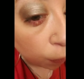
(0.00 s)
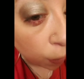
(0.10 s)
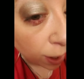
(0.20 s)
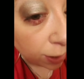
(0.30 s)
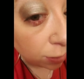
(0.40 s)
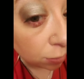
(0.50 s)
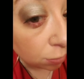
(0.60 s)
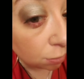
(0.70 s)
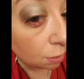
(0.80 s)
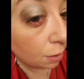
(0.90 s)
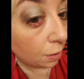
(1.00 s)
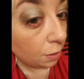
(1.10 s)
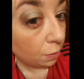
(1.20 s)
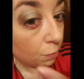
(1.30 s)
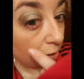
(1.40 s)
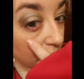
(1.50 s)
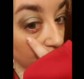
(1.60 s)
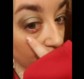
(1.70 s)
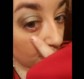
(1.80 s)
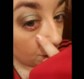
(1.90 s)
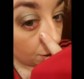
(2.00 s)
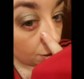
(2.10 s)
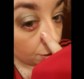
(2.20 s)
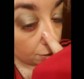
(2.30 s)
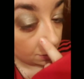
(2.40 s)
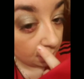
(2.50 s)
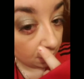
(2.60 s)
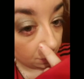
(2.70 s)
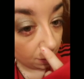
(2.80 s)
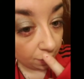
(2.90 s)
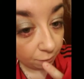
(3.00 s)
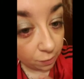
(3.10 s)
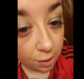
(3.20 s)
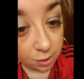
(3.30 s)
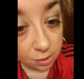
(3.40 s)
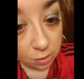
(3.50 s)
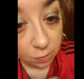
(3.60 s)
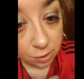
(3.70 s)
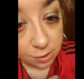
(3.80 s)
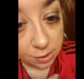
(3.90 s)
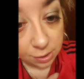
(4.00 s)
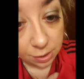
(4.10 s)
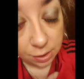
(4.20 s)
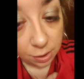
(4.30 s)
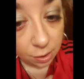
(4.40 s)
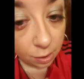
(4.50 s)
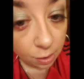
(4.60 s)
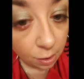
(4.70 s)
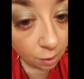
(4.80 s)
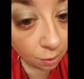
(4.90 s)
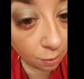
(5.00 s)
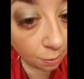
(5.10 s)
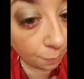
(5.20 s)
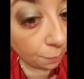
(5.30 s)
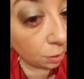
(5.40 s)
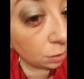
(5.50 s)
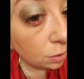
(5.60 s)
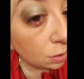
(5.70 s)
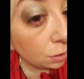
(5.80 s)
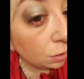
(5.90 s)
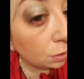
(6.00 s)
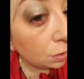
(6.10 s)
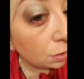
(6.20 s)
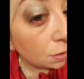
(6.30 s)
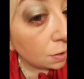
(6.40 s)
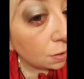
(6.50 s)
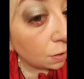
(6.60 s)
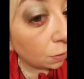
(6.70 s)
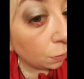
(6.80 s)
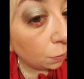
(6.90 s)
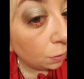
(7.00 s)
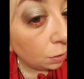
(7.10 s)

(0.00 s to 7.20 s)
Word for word: white the rest of my eye is still kind of red as you can see. Um, so